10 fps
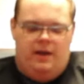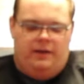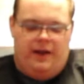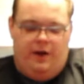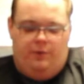
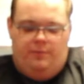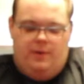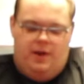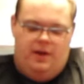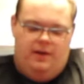Now,
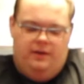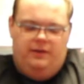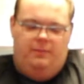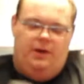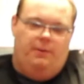
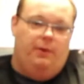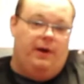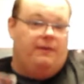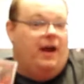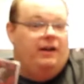
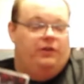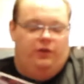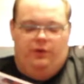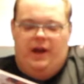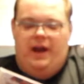WWF
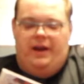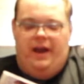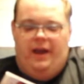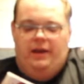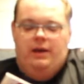Attitude had
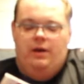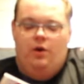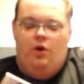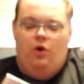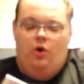a
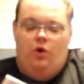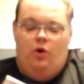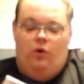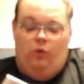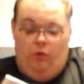
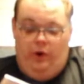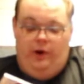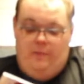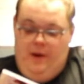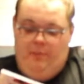
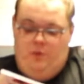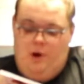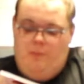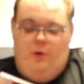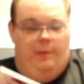Royal
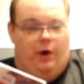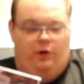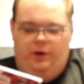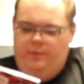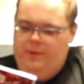Rumble
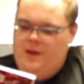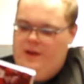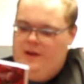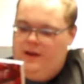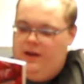mode.
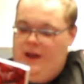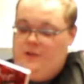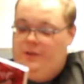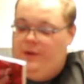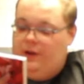
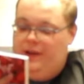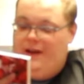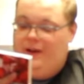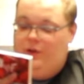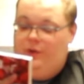Actually, apparently
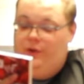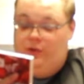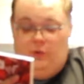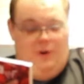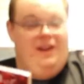it included
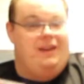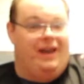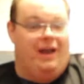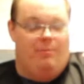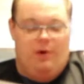20
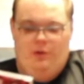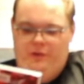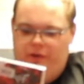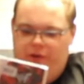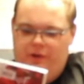game
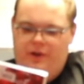modes.